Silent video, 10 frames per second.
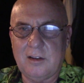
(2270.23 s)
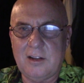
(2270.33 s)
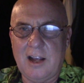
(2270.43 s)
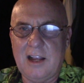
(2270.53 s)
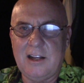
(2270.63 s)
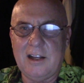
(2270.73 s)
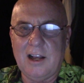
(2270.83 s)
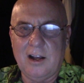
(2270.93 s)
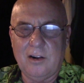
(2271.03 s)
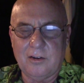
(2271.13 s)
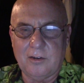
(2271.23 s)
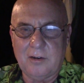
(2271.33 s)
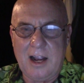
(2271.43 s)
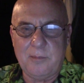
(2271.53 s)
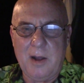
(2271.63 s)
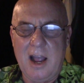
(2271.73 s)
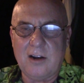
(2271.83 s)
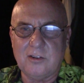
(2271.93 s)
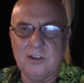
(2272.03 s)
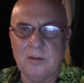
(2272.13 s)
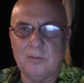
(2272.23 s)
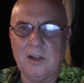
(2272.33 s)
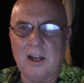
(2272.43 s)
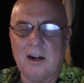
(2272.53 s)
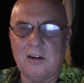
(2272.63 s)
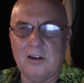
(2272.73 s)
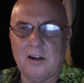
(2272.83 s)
the ADL or APAC or something. They got